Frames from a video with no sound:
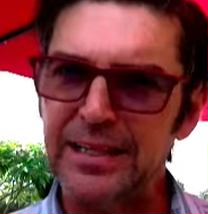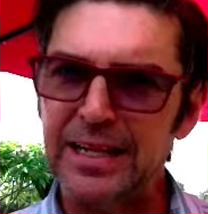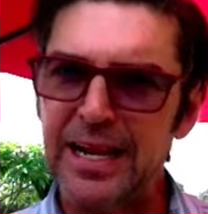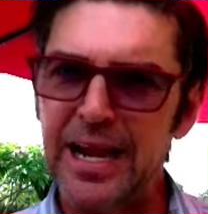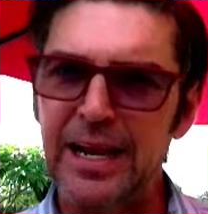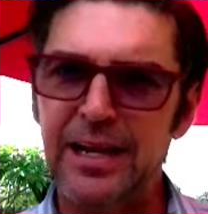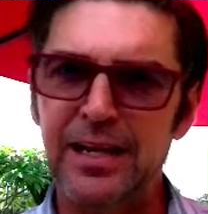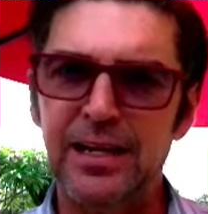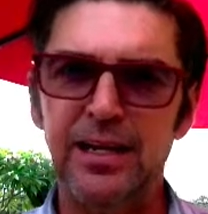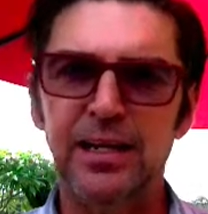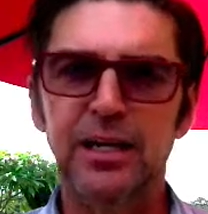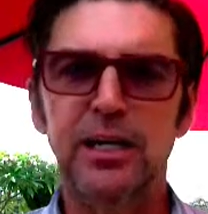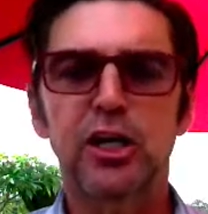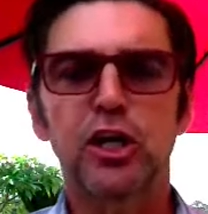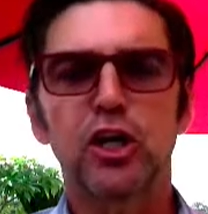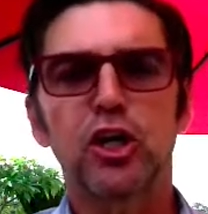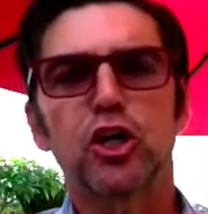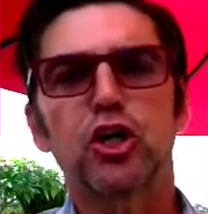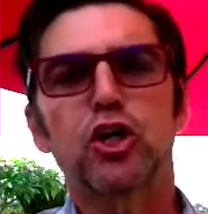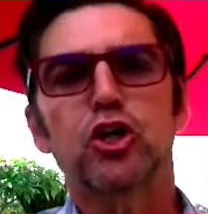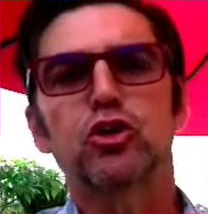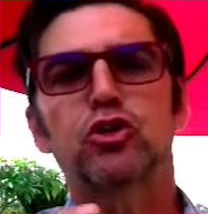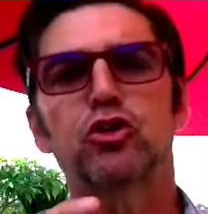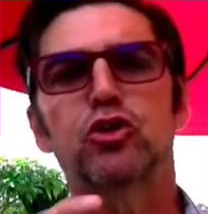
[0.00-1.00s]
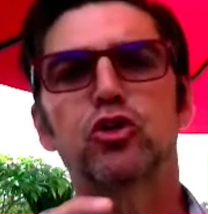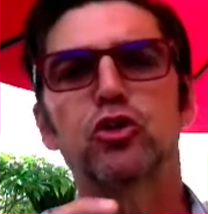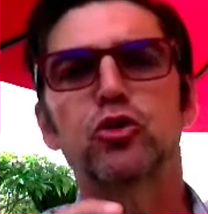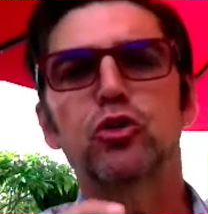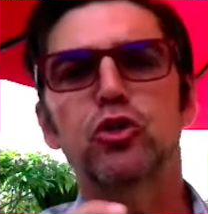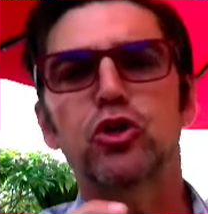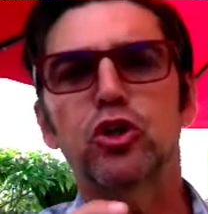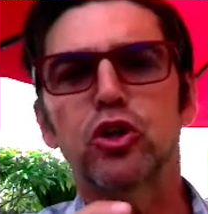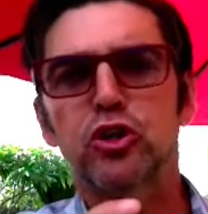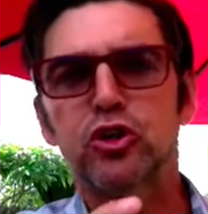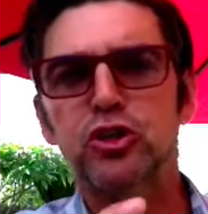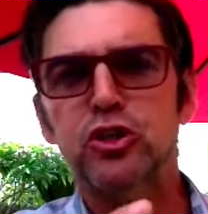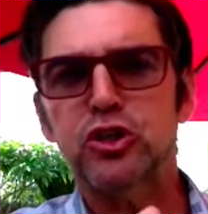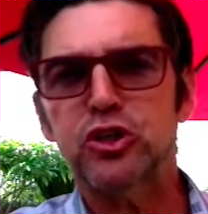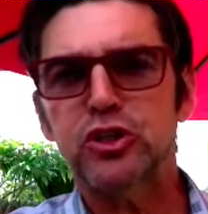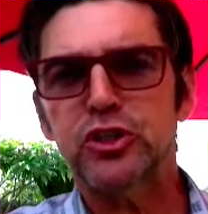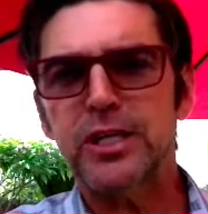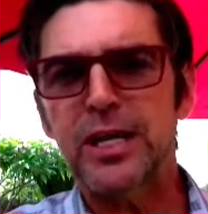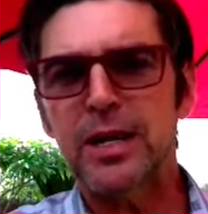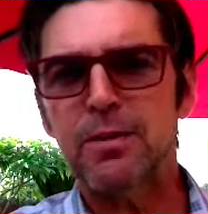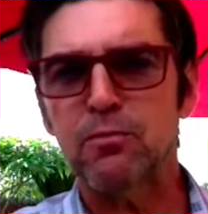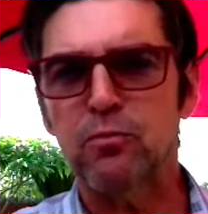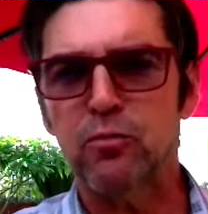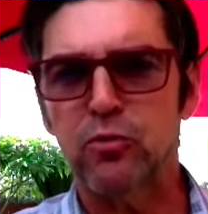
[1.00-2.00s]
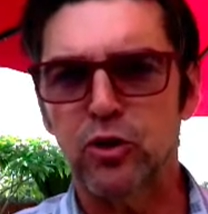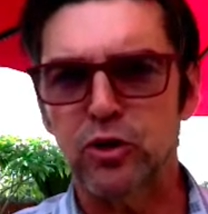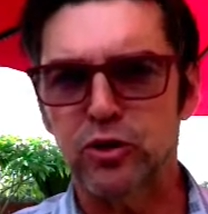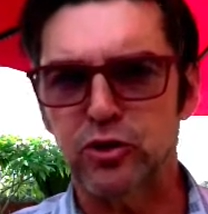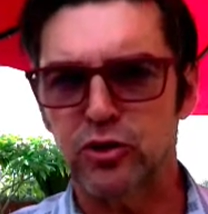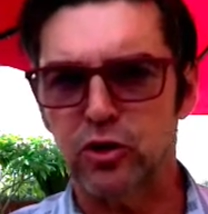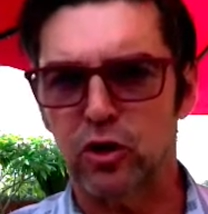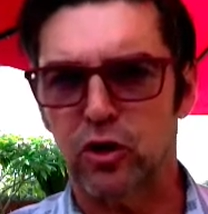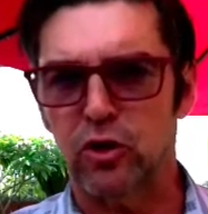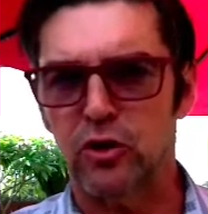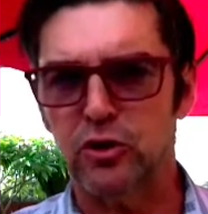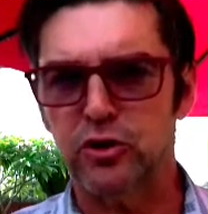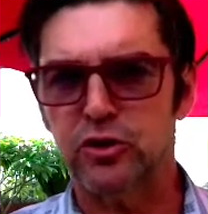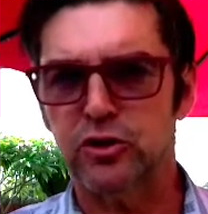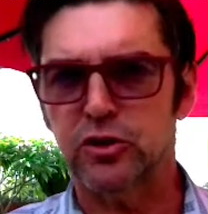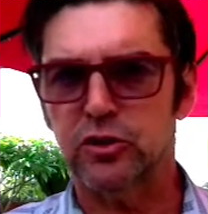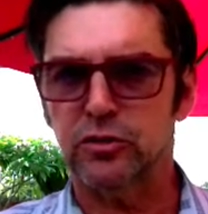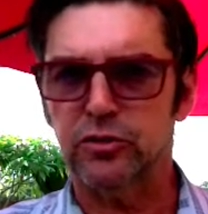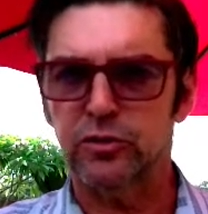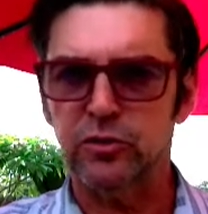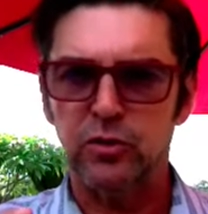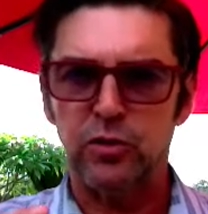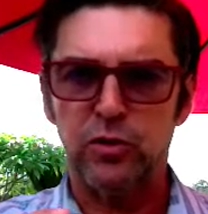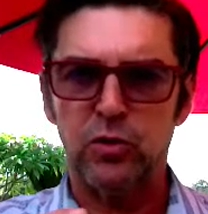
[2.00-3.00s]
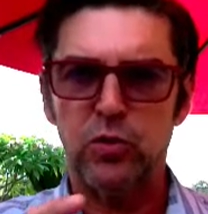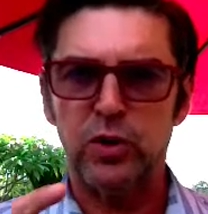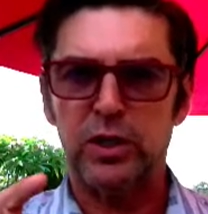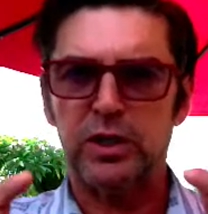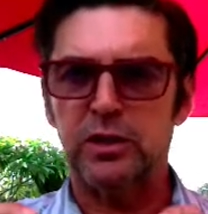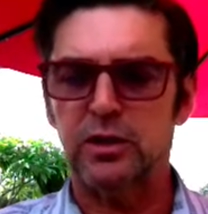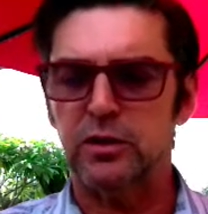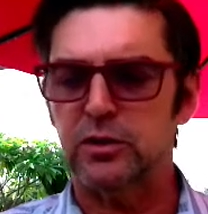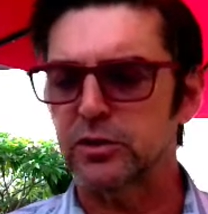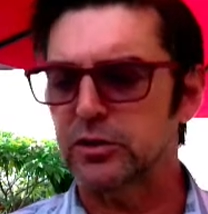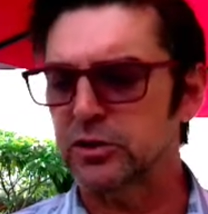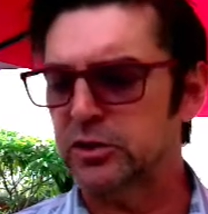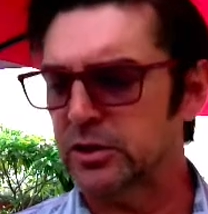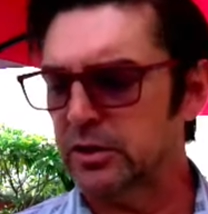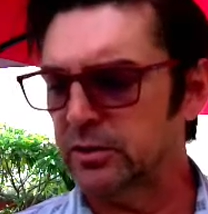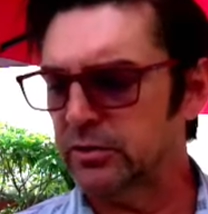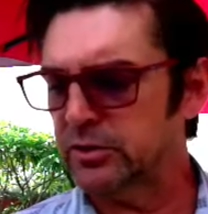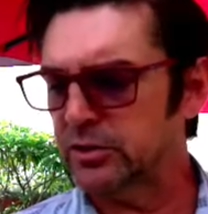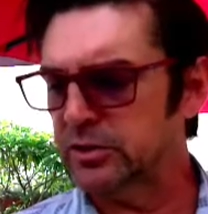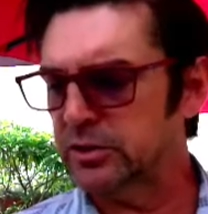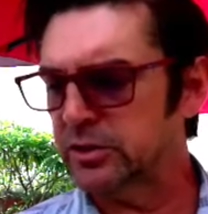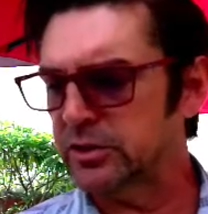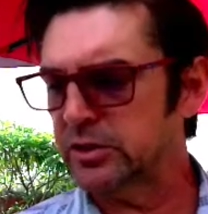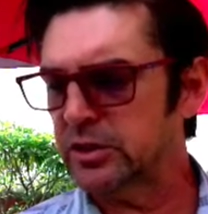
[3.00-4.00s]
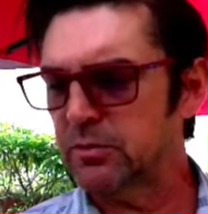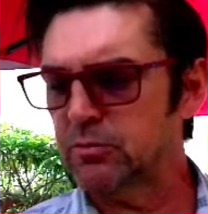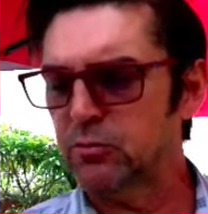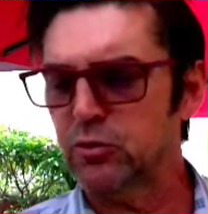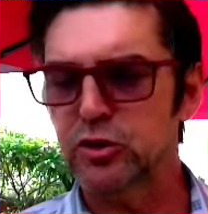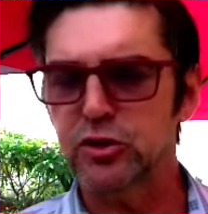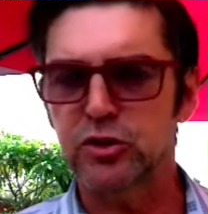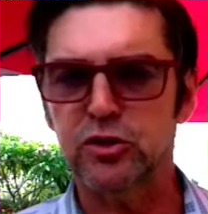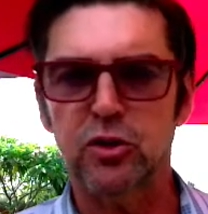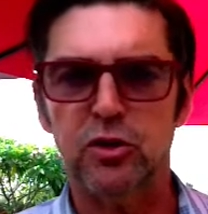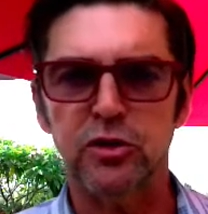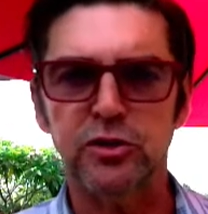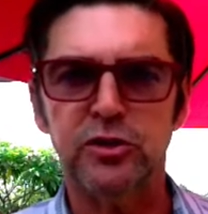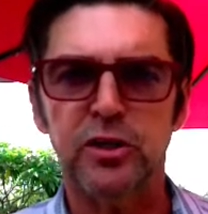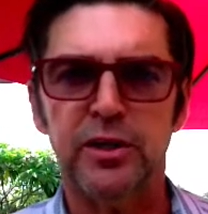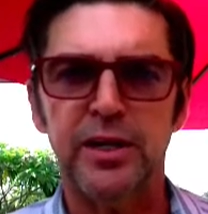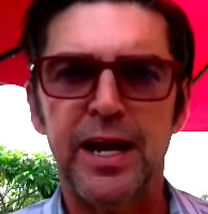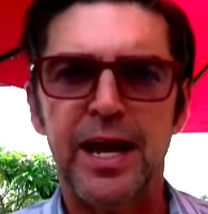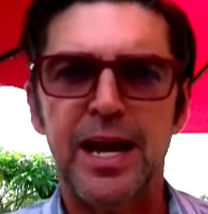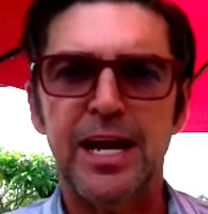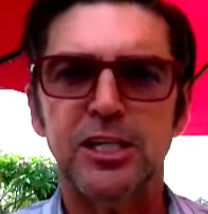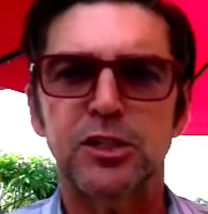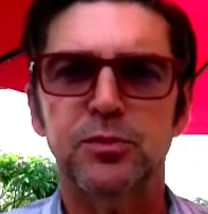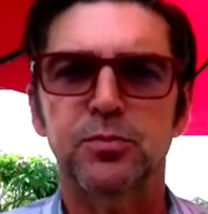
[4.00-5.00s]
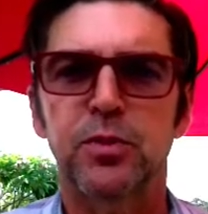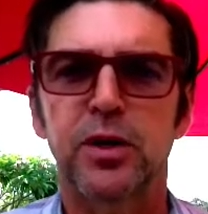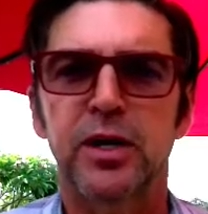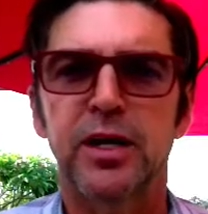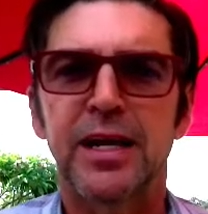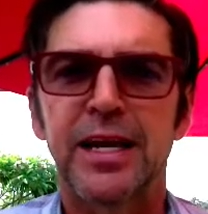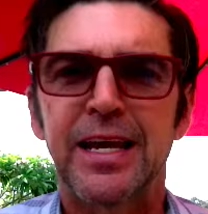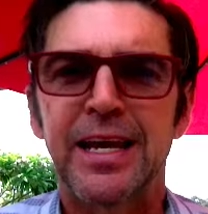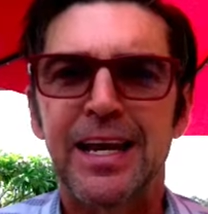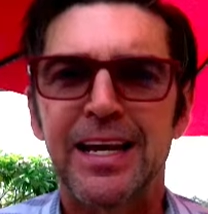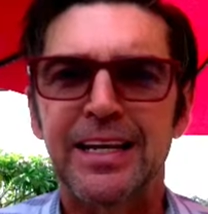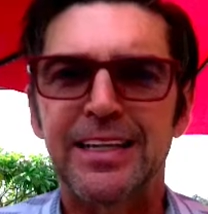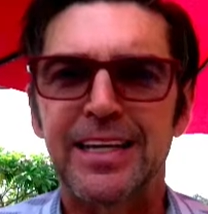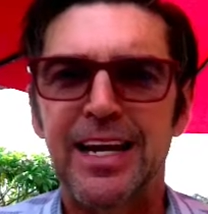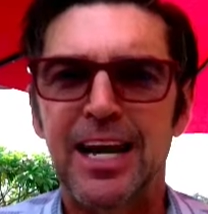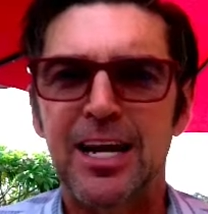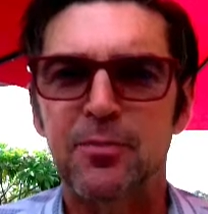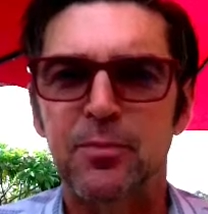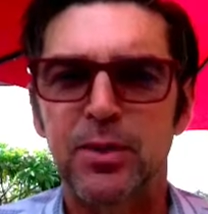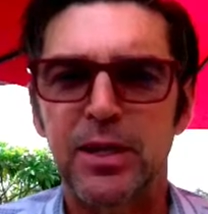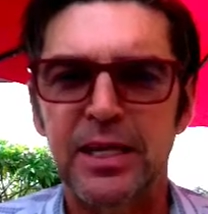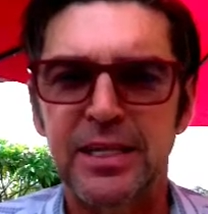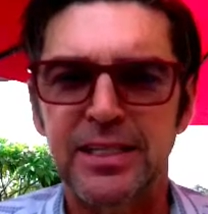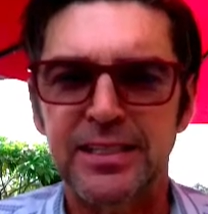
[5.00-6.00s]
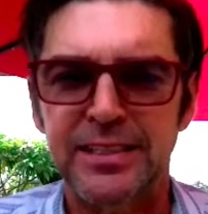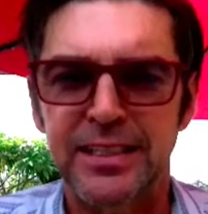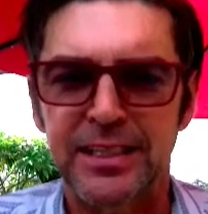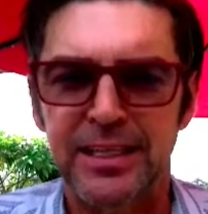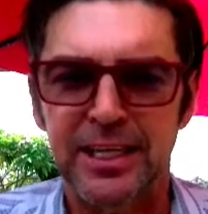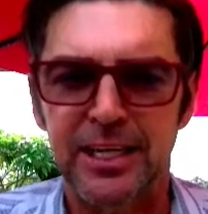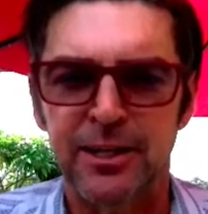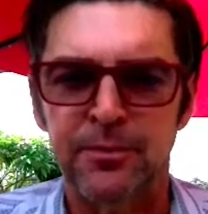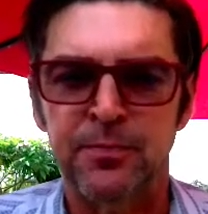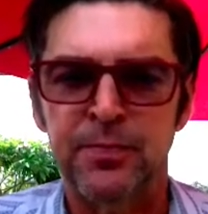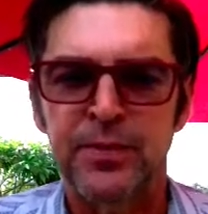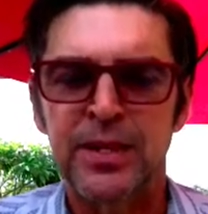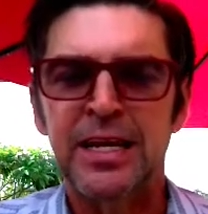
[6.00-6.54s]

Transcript: data to your SIM results. You'll do a quick little SIM results on asthma and diabetes again,